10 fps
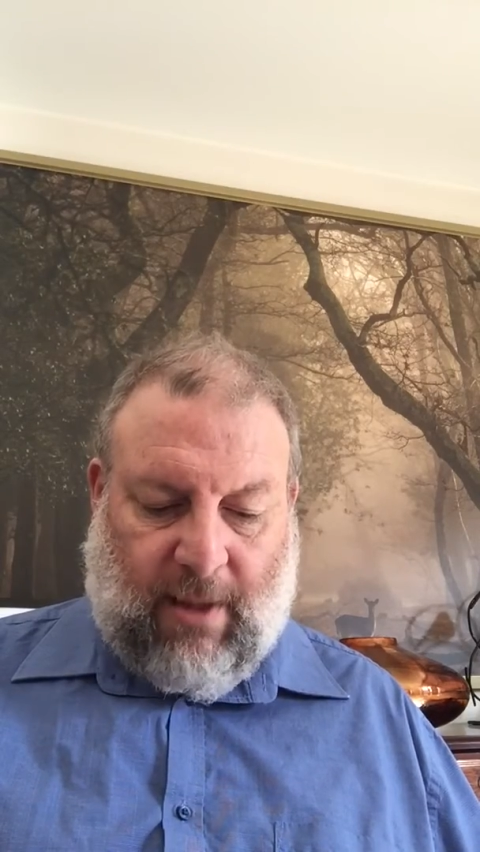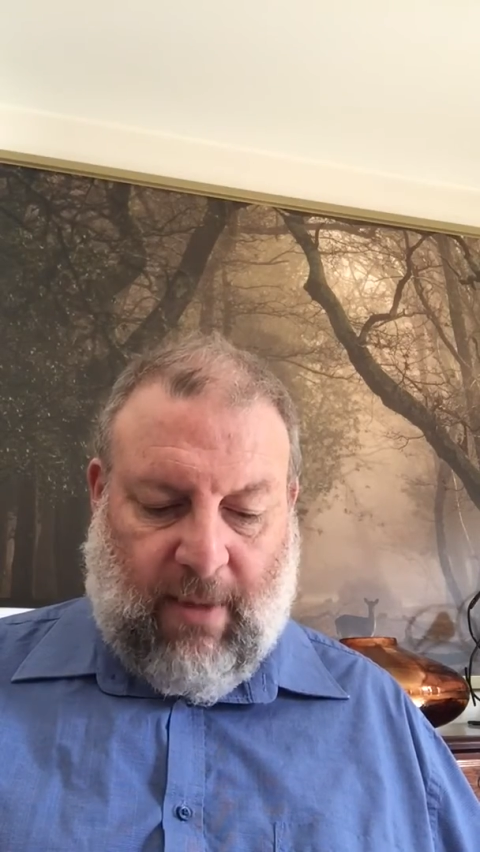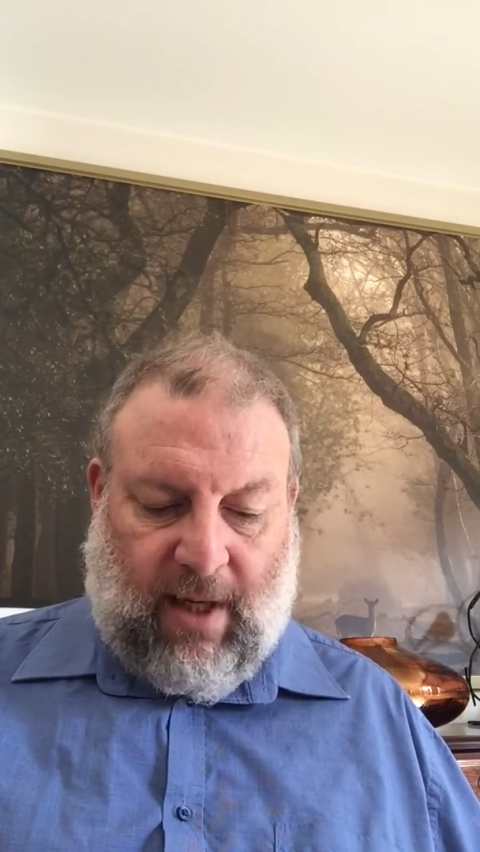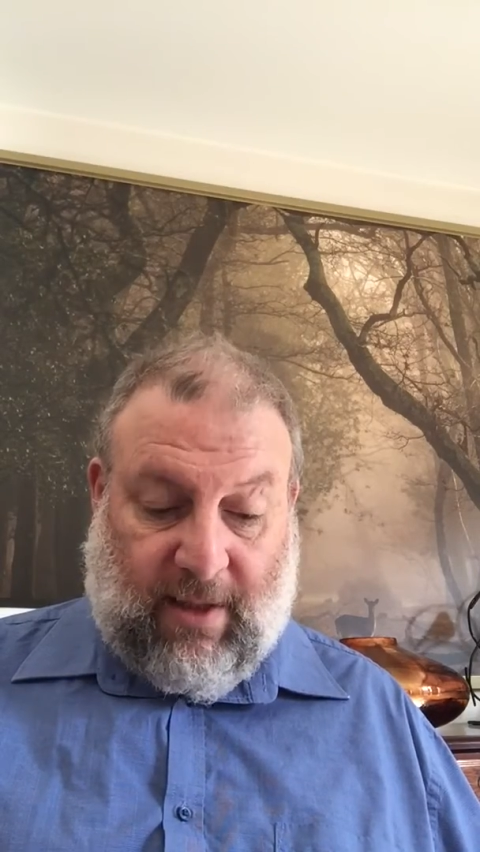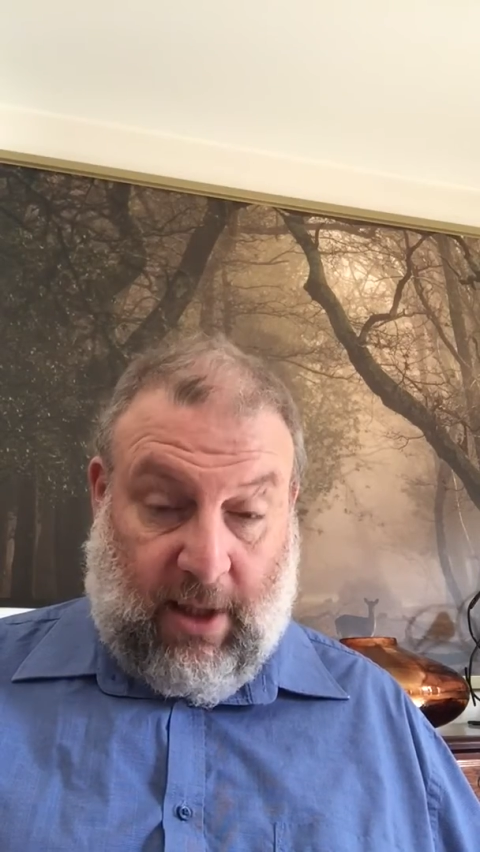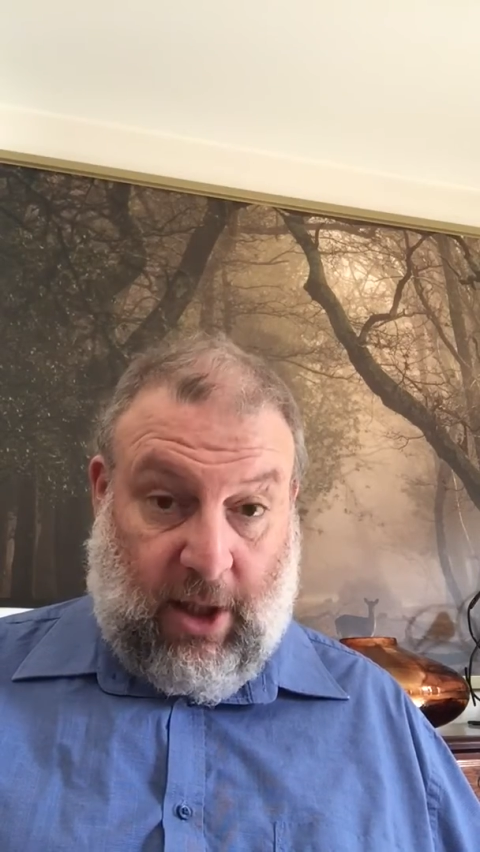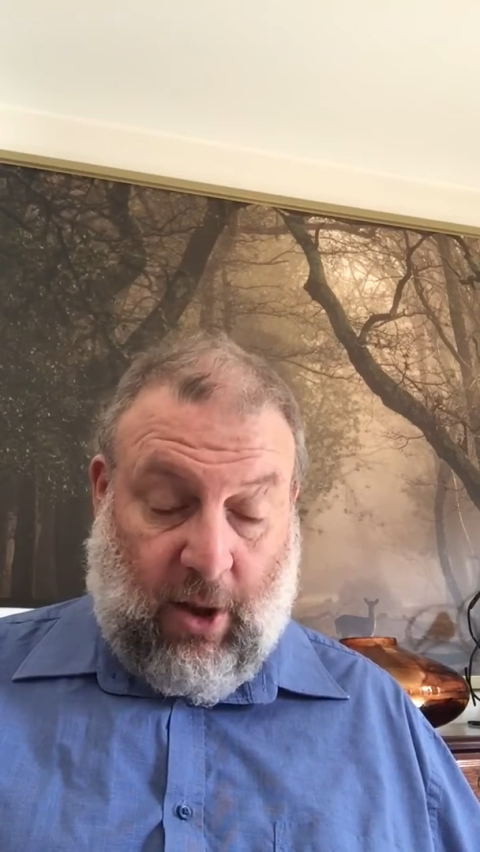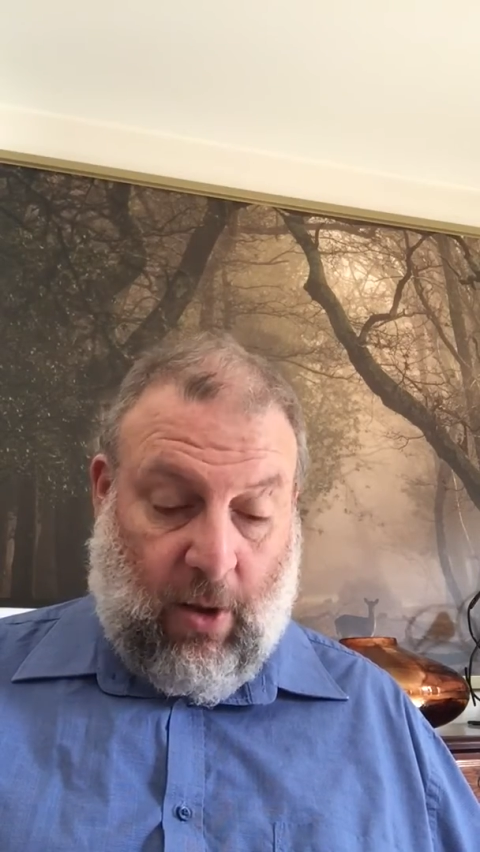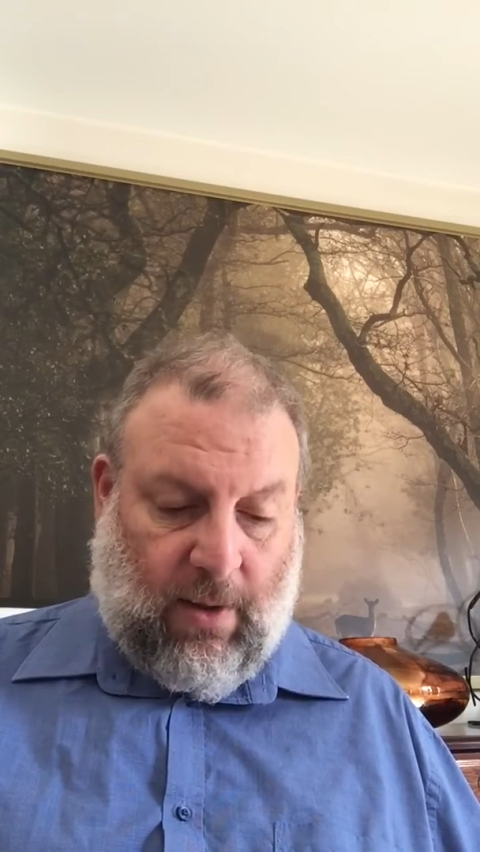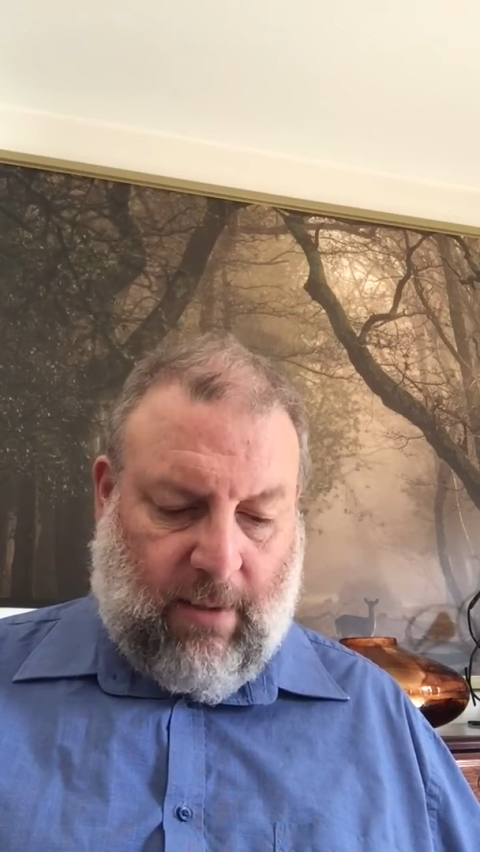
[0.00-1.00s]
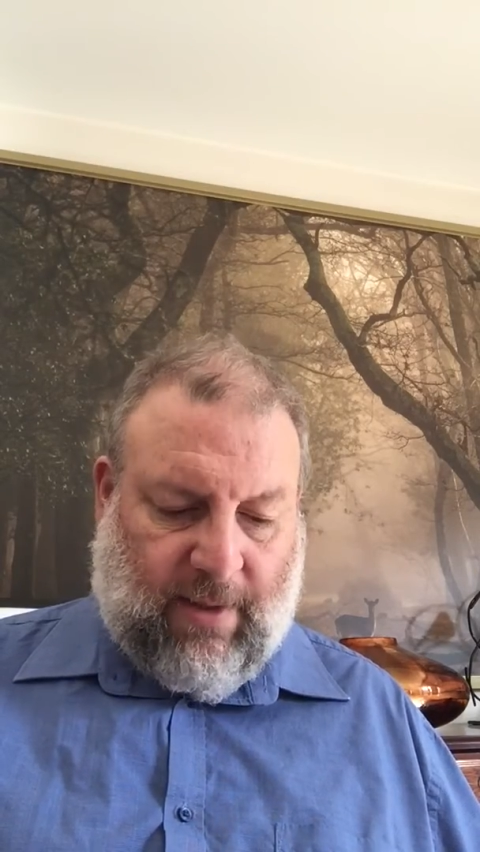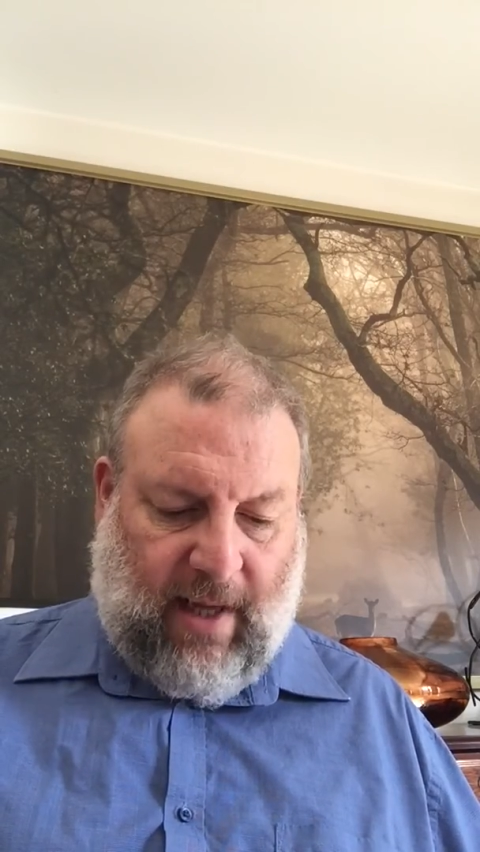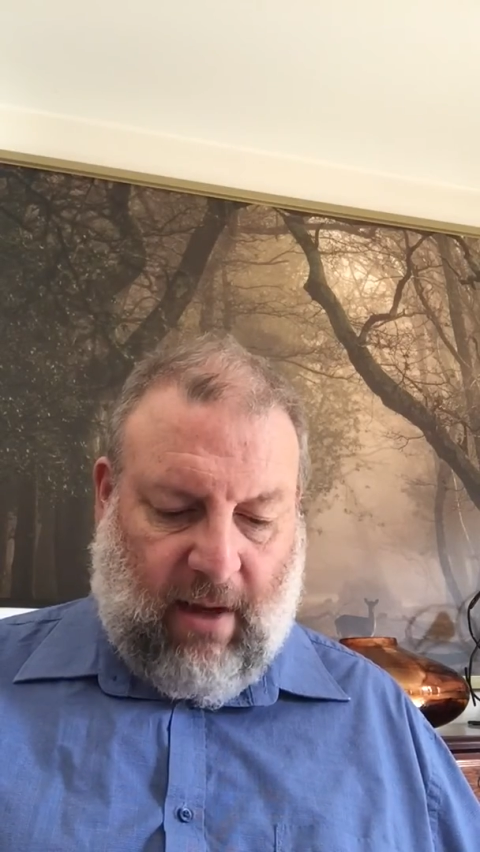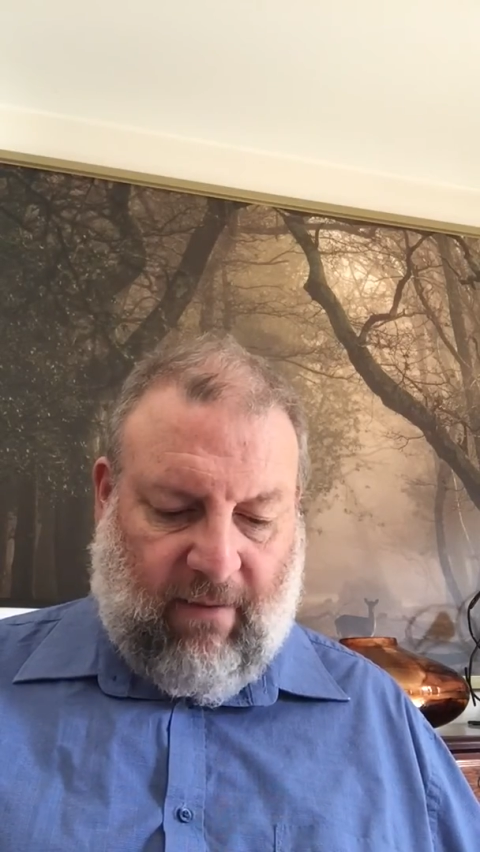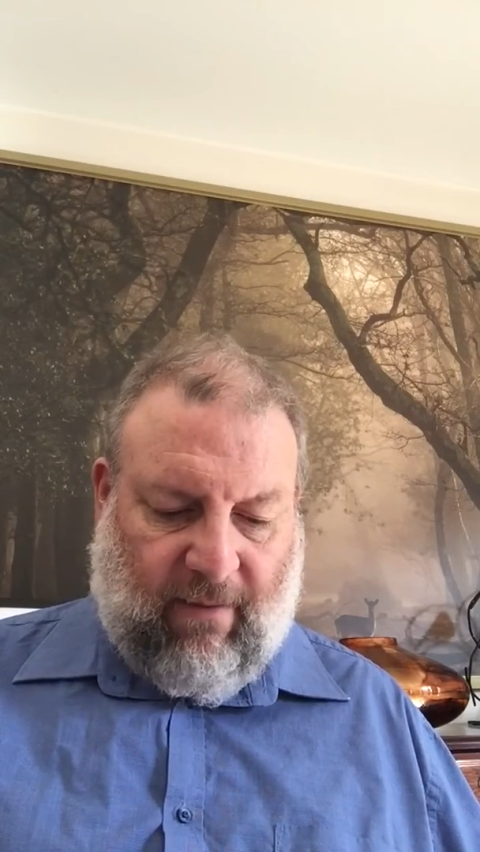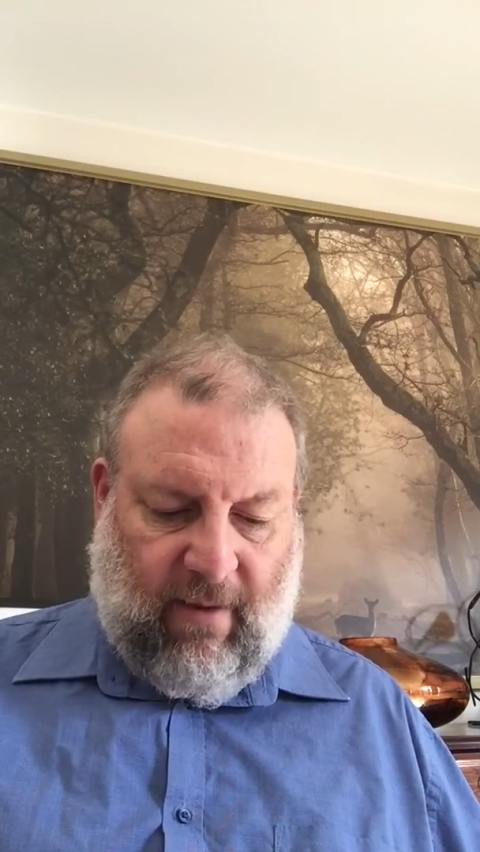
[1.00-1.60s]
means, he told himself.